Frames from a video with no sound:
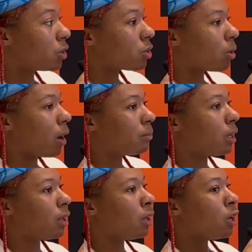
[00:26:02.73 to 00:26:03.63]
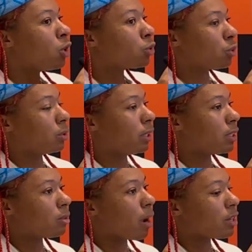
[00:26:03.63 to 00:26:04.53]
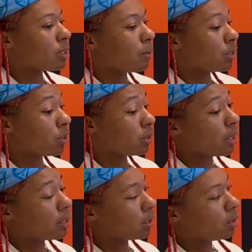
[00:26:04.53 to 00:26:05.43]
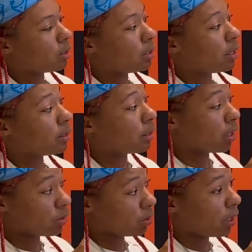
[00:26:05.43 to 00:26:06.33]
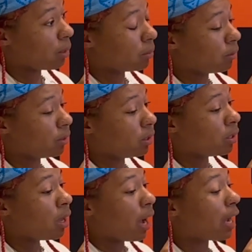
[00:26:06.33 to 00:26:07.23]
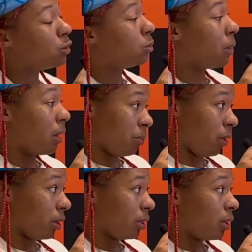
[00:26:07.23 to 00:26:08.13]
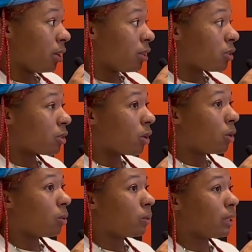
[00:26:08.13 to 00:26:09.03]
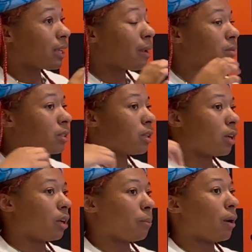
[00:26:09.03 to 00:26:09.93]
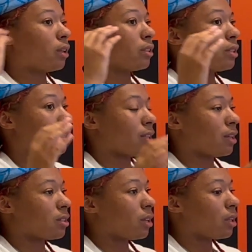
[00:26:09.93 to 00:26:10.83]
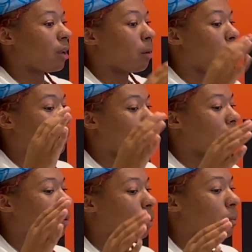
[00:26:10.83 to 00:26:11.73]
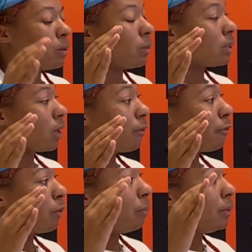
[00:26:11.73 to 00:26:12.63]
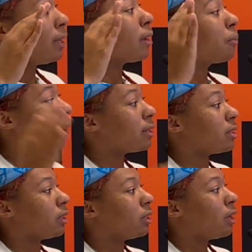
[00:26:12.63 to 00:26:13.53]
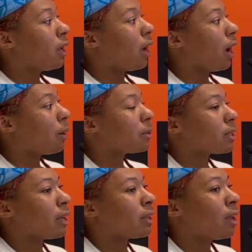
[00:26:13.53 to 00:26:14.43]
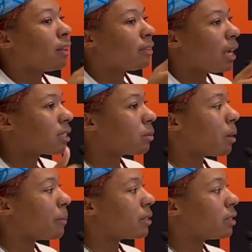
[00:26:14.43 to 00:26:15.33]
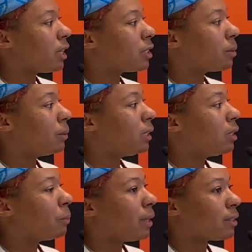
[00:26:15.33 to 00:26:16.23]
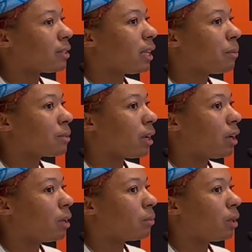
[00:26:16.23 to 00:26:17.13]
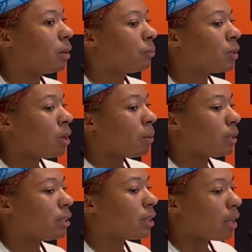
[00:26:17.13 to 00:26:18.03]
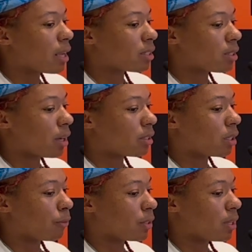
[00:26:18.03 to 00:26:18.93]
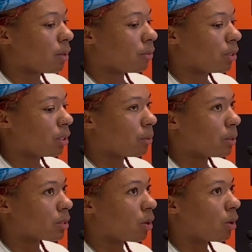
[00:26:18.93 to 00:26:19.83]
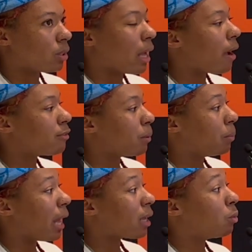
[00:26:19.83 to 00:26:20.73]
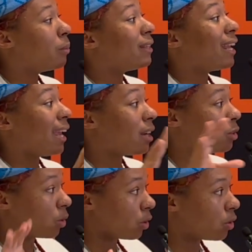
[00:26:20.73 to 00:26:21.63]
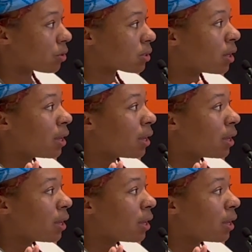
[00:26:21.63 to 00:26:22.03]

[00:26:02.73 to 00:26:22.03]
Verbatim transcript: So I'm not truly into. It. I just make sure that at the end of the day, the country that I'm living in, I do my part. So when it came to uh, politics and I saw that a black woman was up for being president, I was like, that's the representation we need. But at the same time, um, one of the classes that I took for Xavier, it was called Lives of Black Women and Girls.